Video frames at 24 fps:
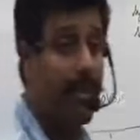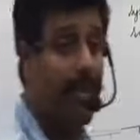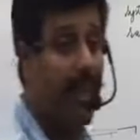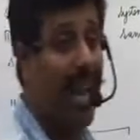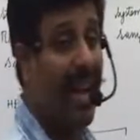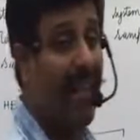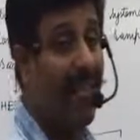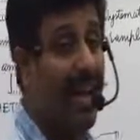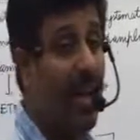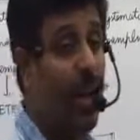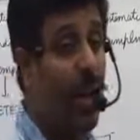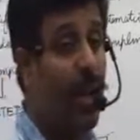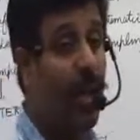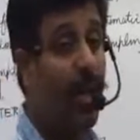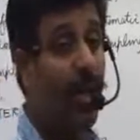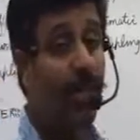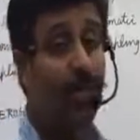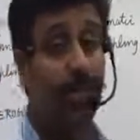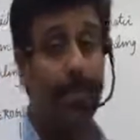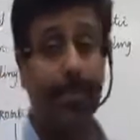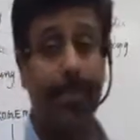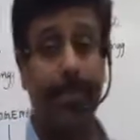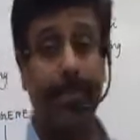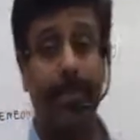We'll have it
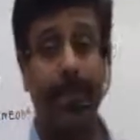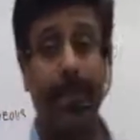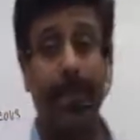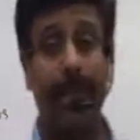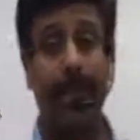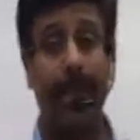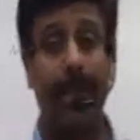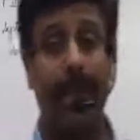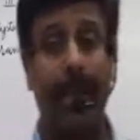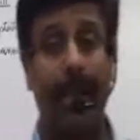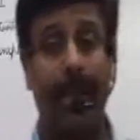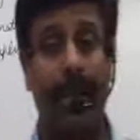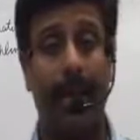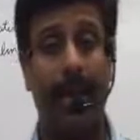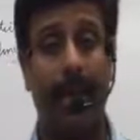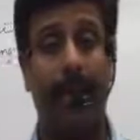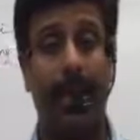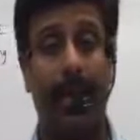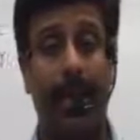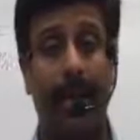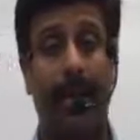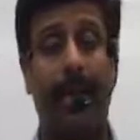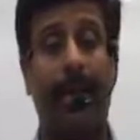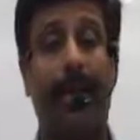on
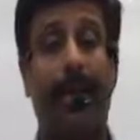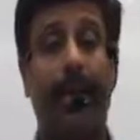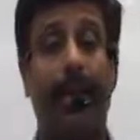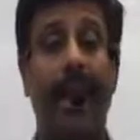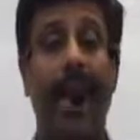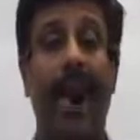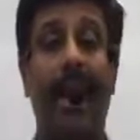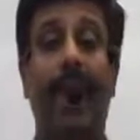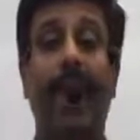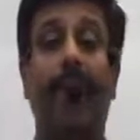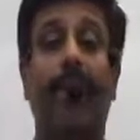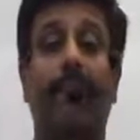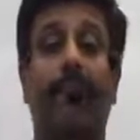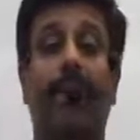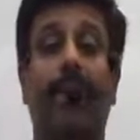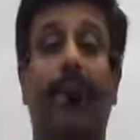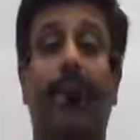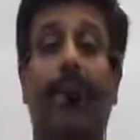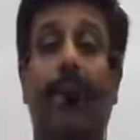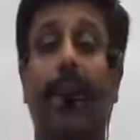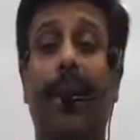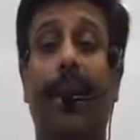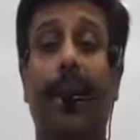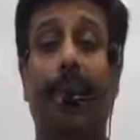random
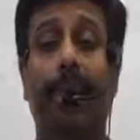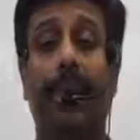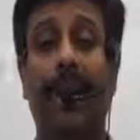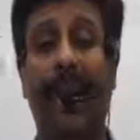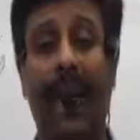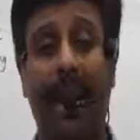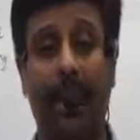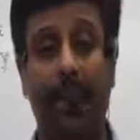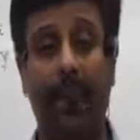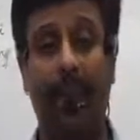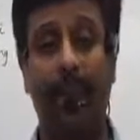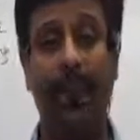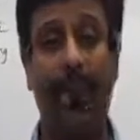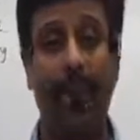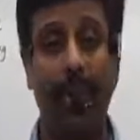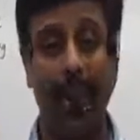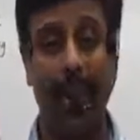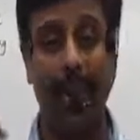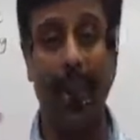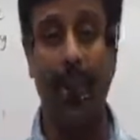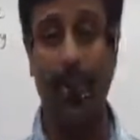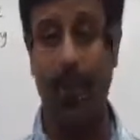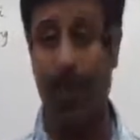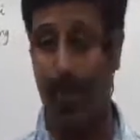number table. That will be
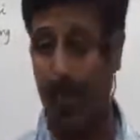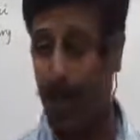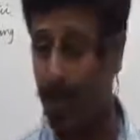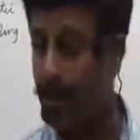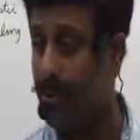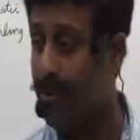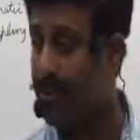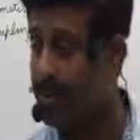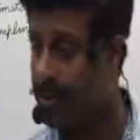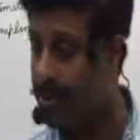doing tomorrow.